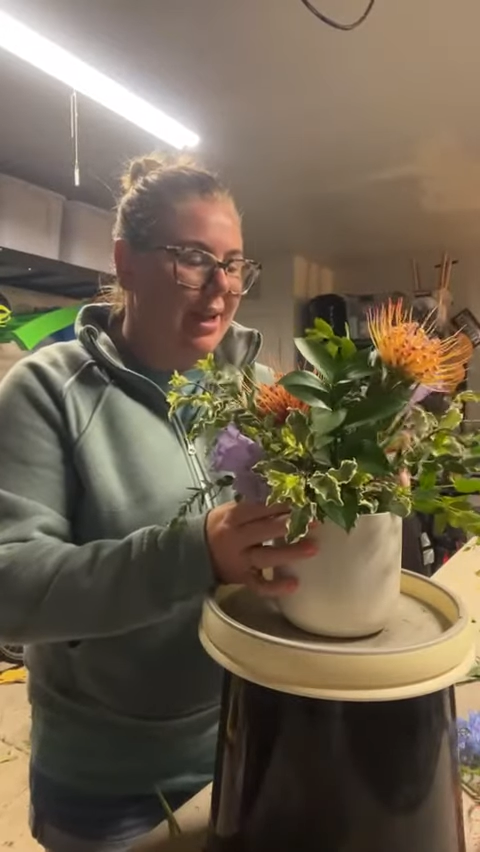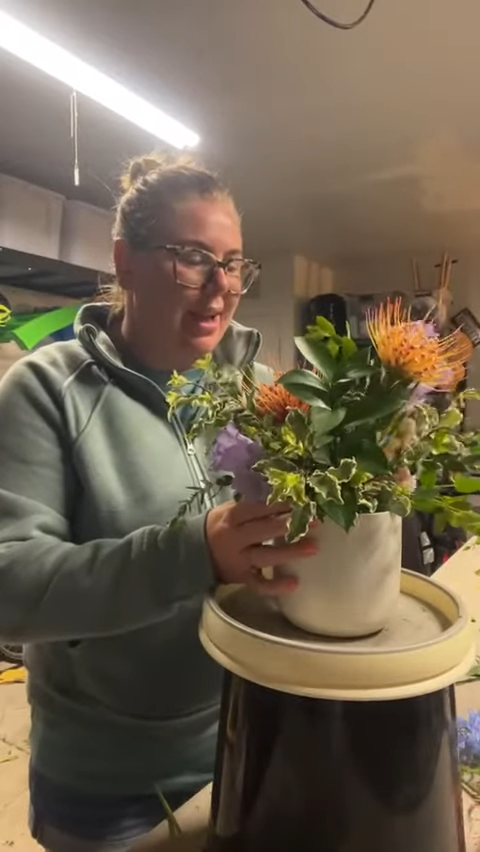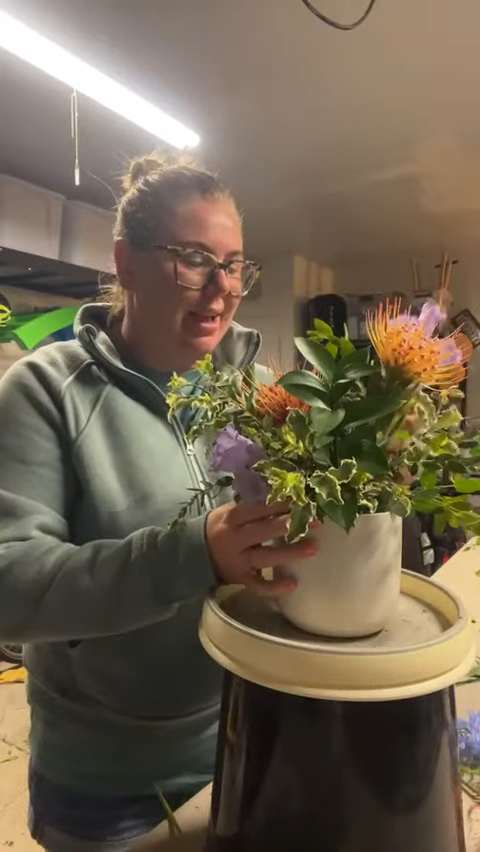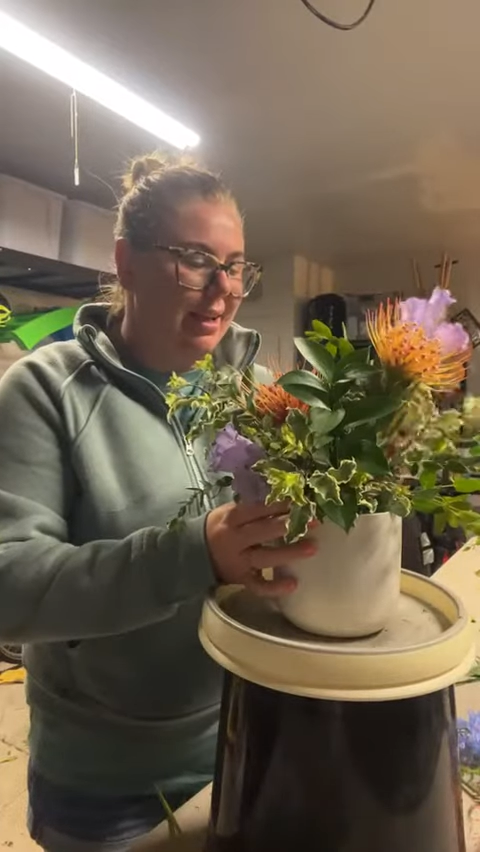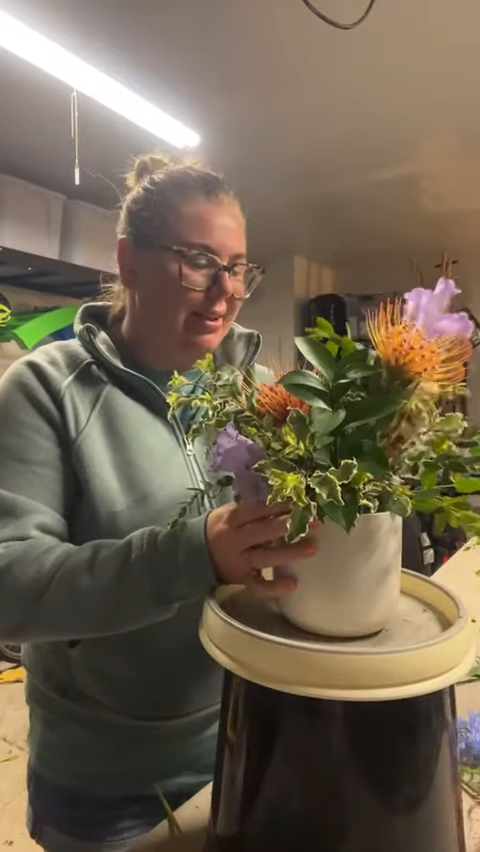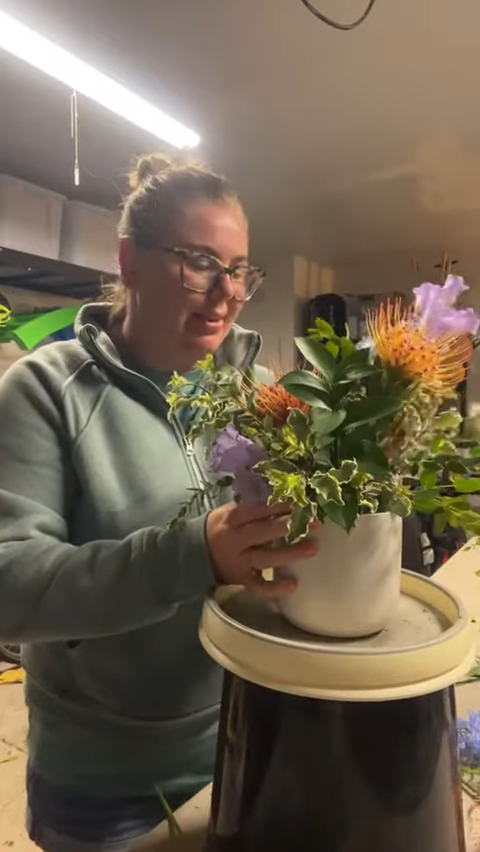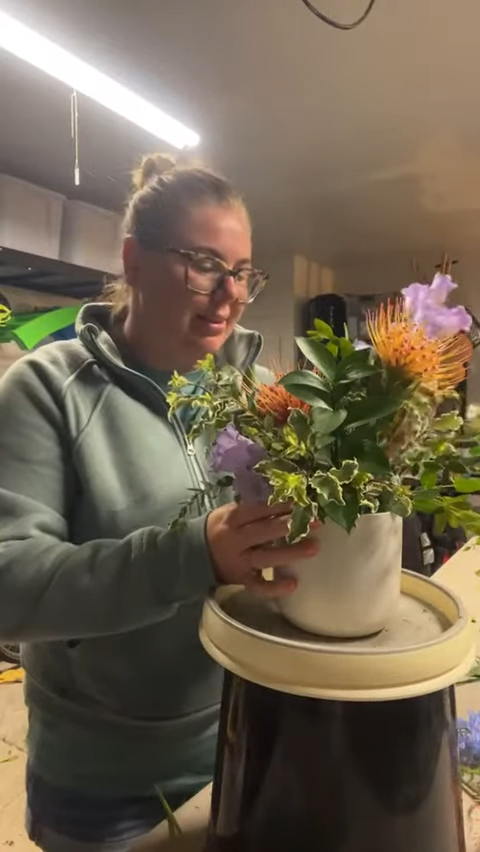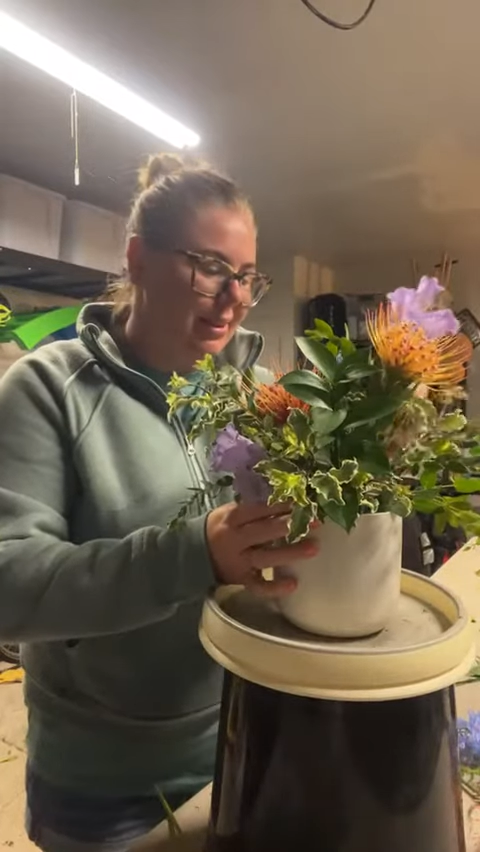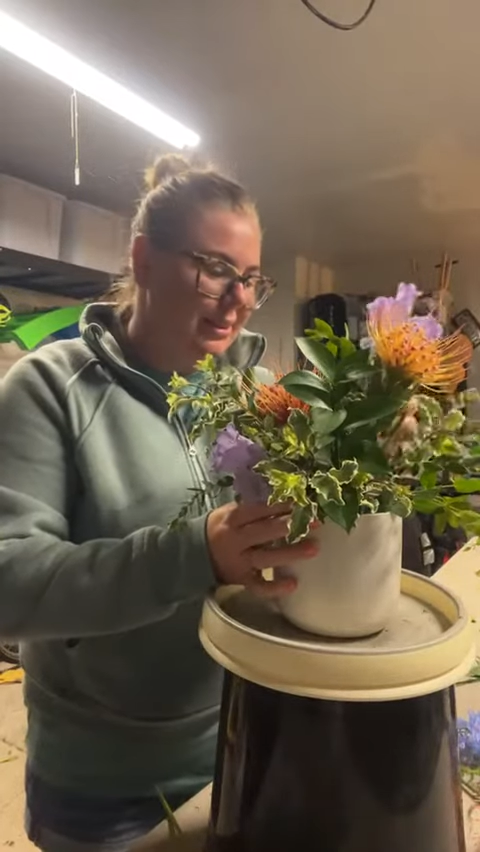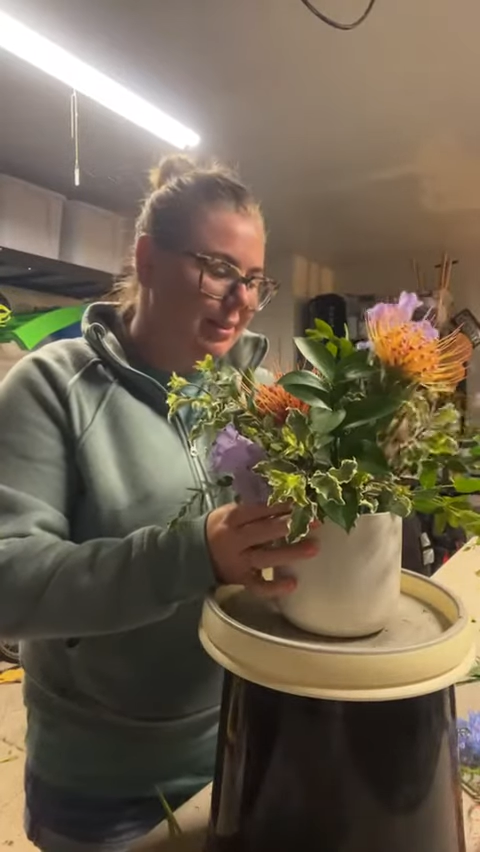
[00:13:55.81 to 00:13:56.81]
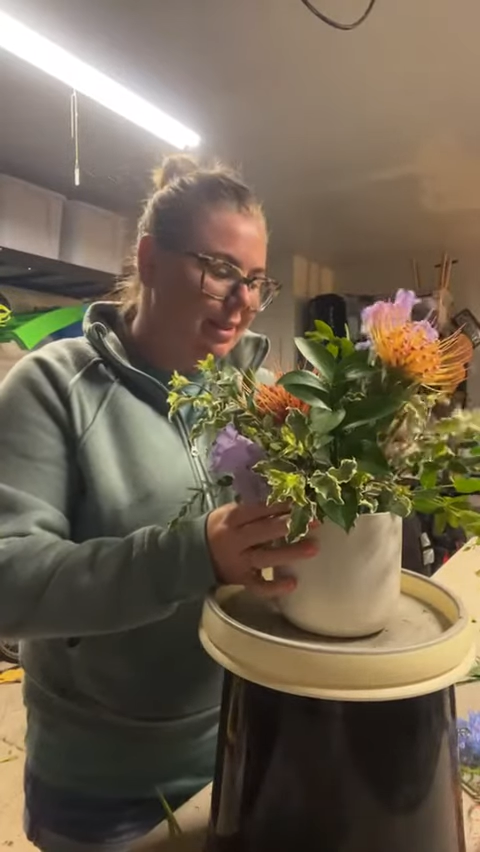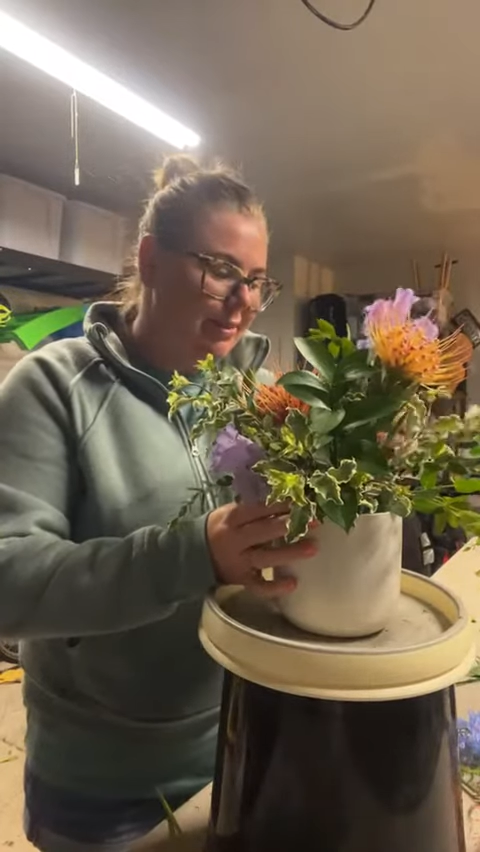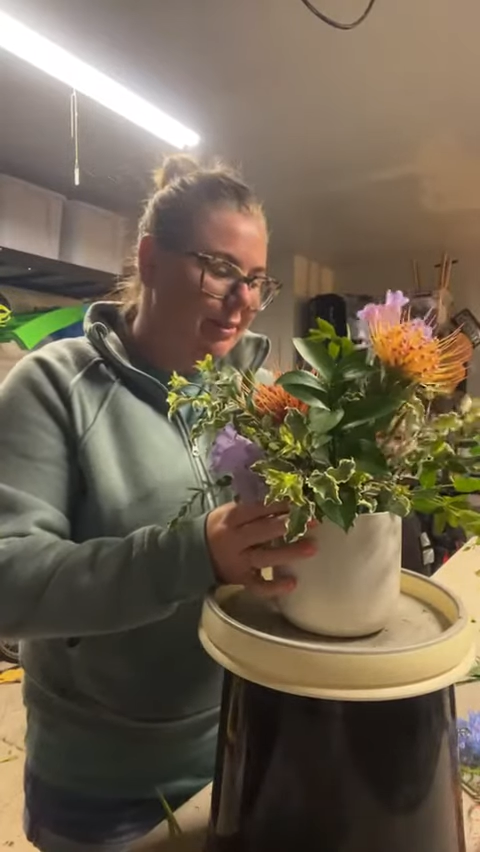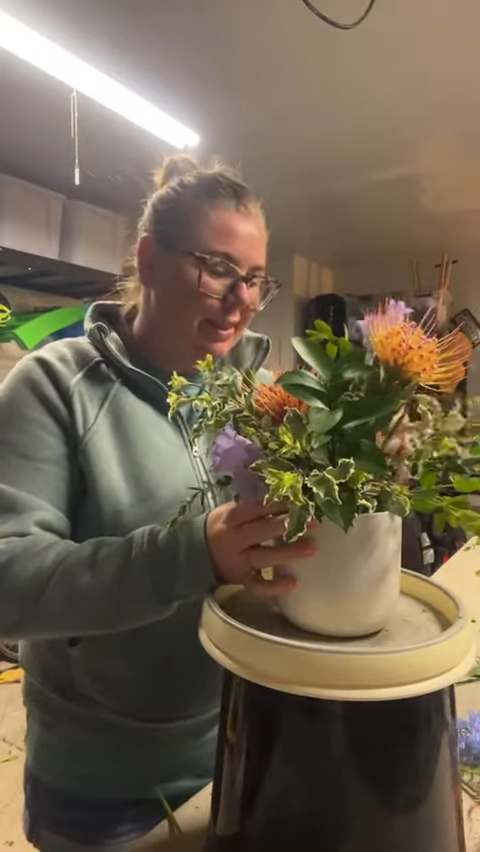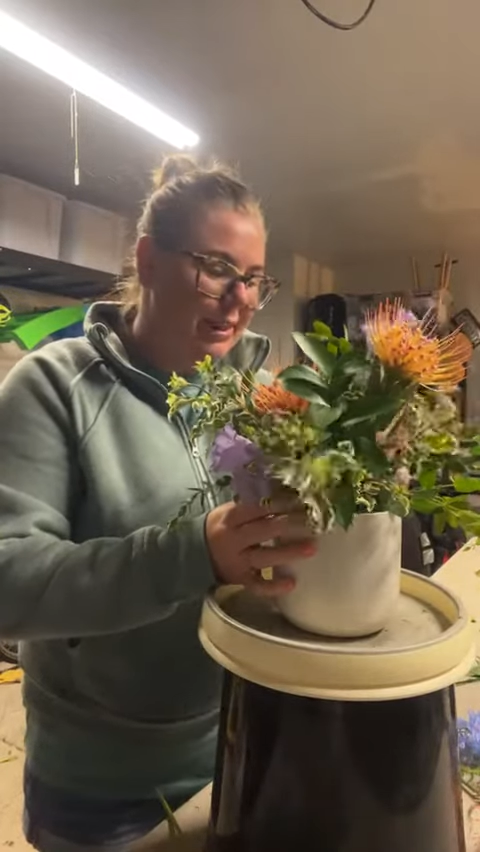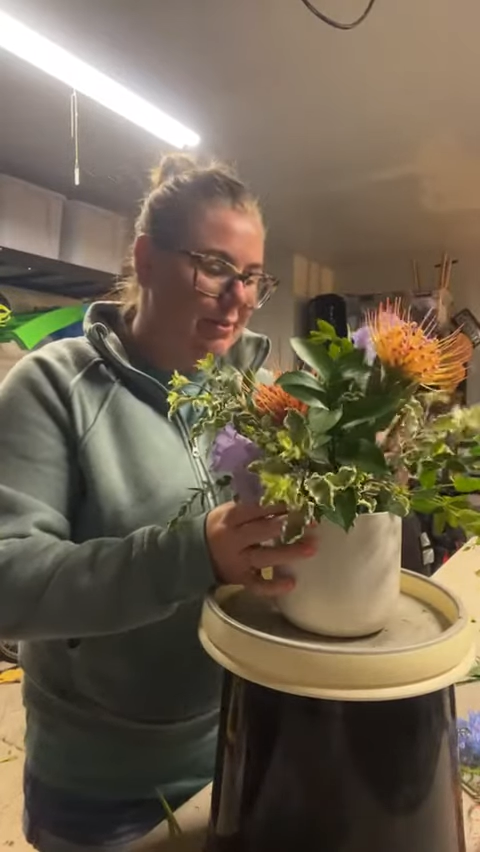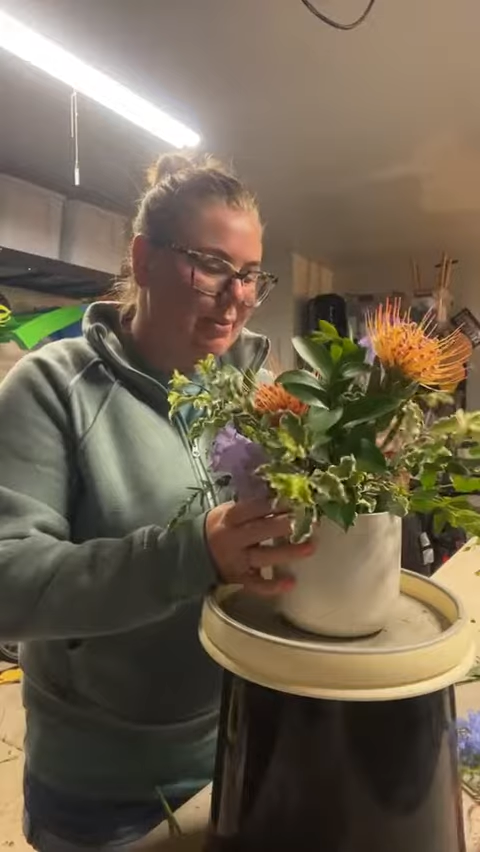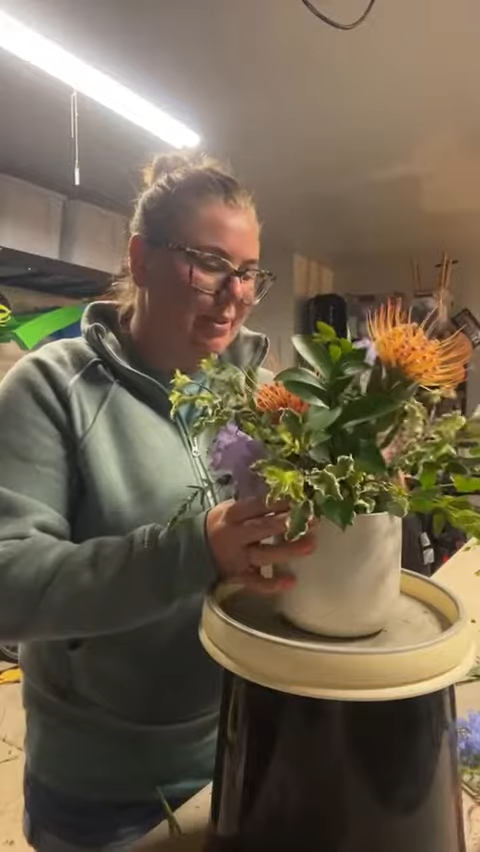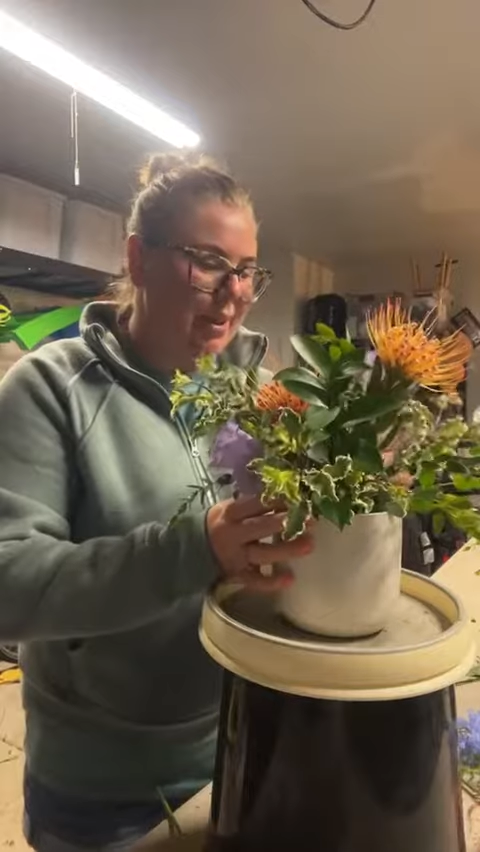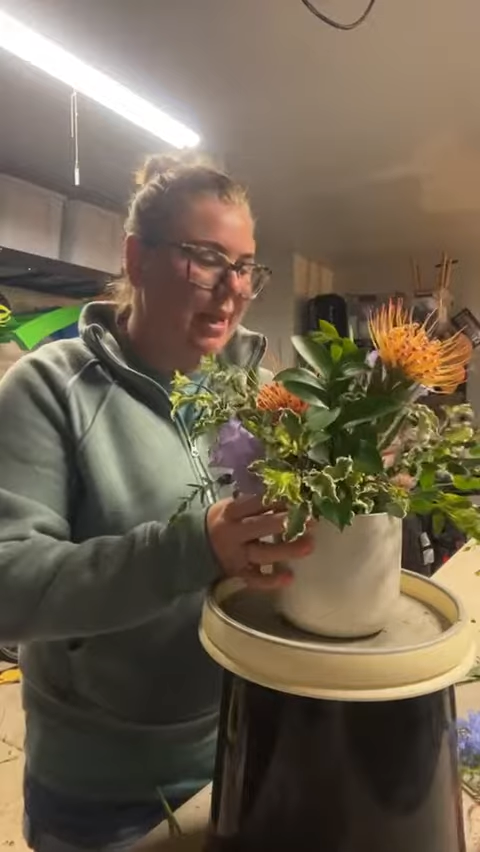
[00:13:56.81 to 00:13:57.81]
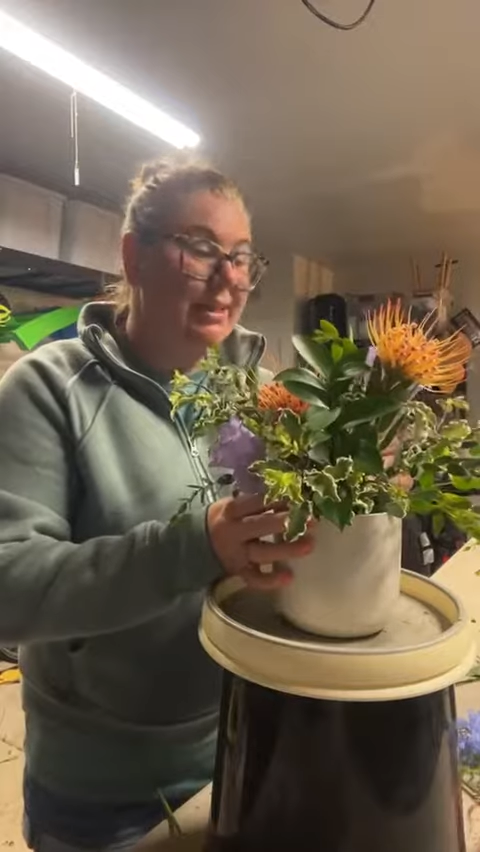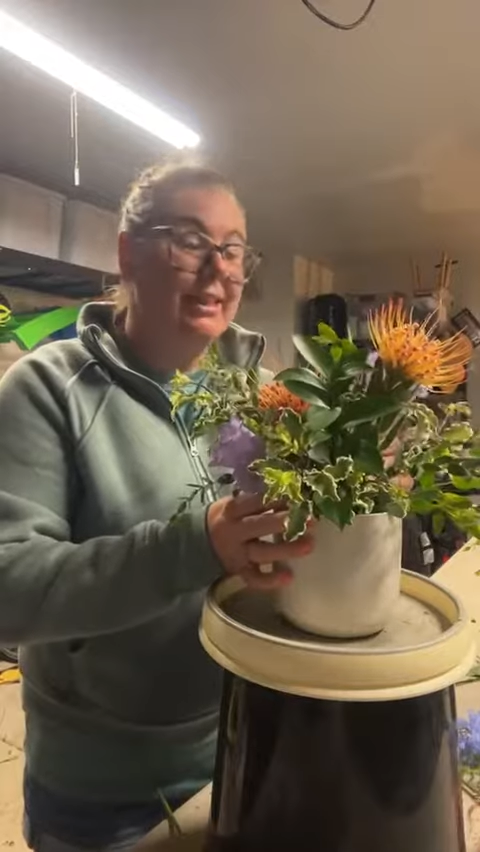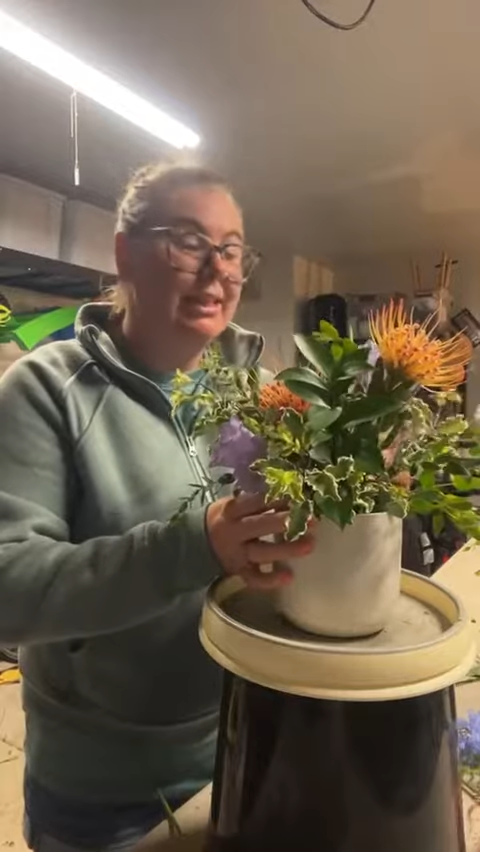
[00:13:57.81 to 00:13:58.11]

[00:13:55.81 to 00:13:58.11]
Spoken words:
and this year I feel like we